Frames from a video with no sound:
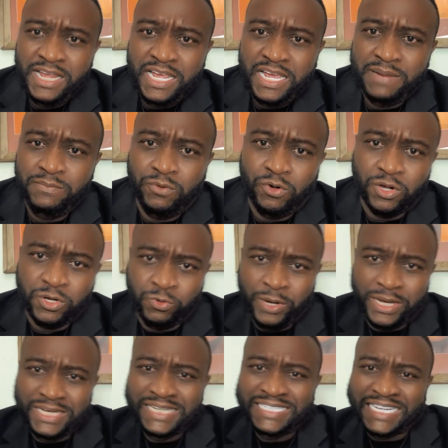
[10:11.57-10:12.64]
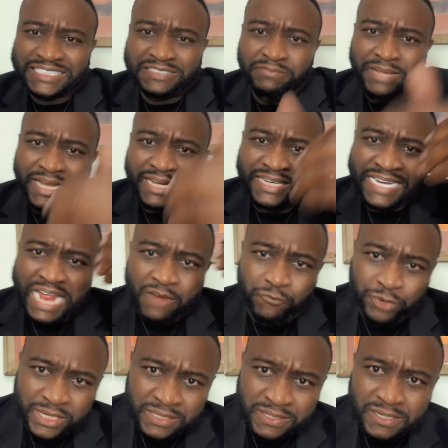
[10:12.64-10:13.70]
and more greatly decimated the
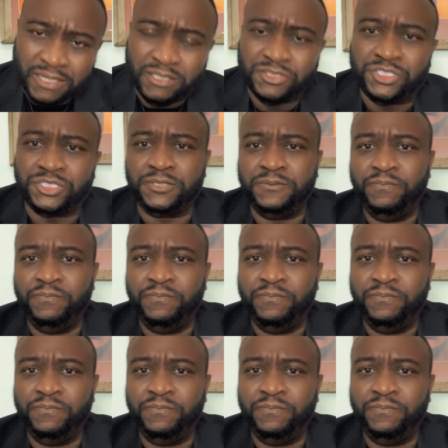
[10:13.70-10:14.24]
African culture,